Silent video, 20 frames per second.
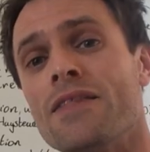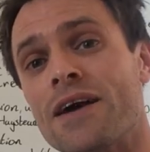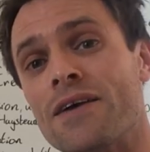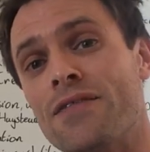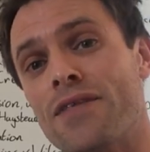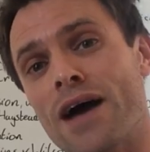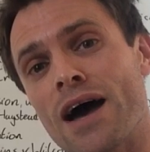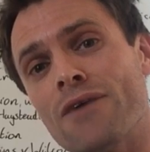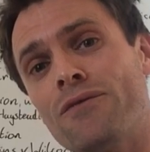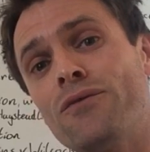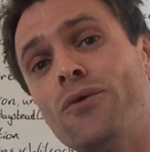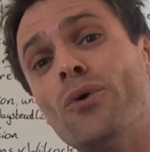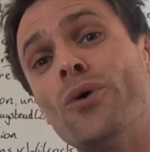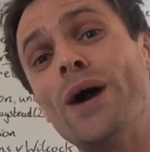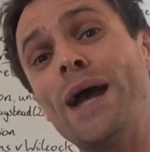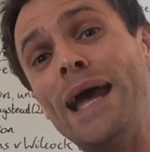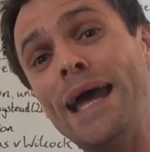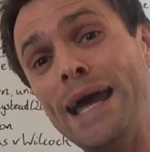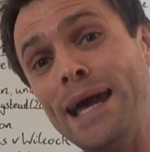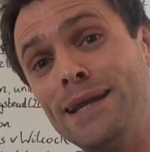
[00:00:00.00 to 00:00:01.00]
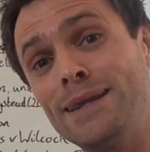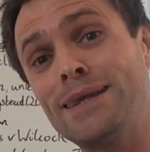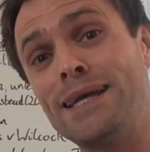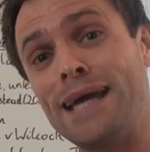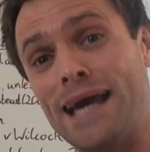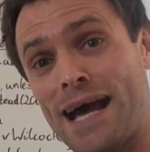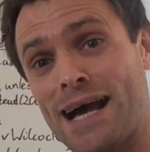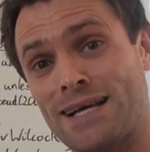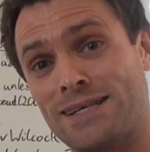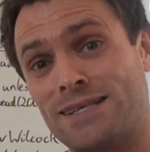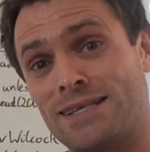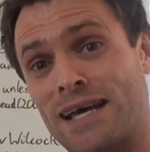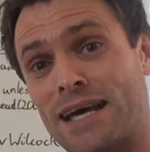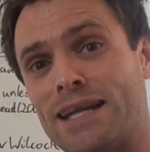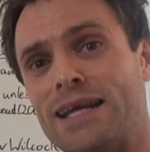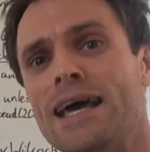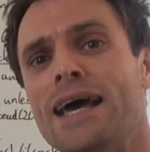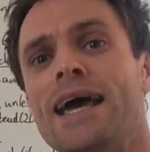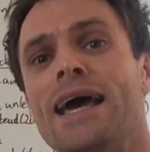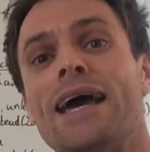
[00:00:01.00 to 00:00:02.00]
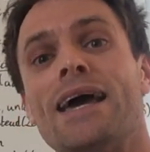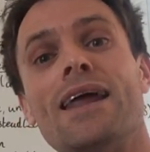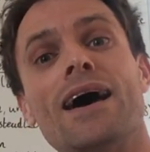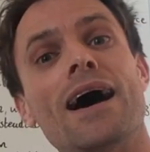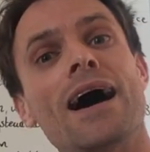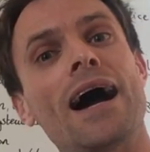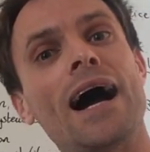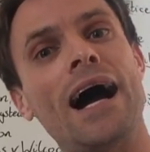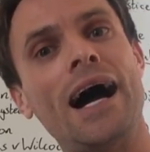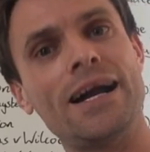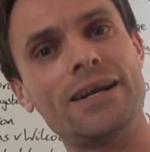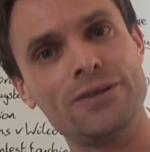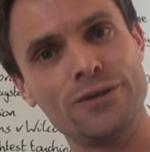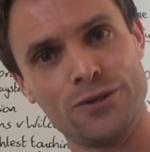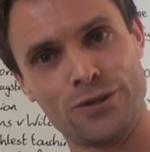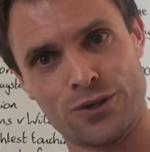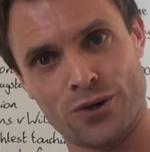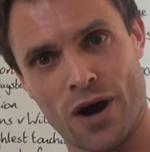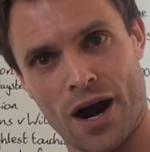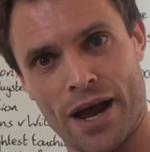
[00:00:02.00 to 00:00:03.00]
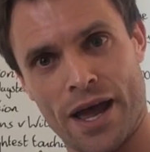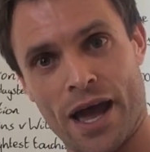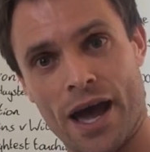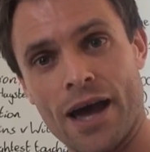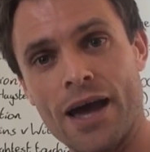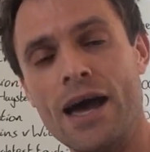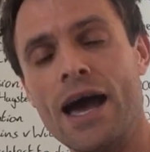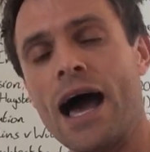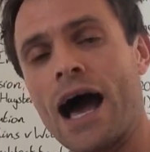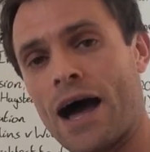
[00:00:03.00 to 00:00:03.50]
They therefore hid the acid in a hand dryer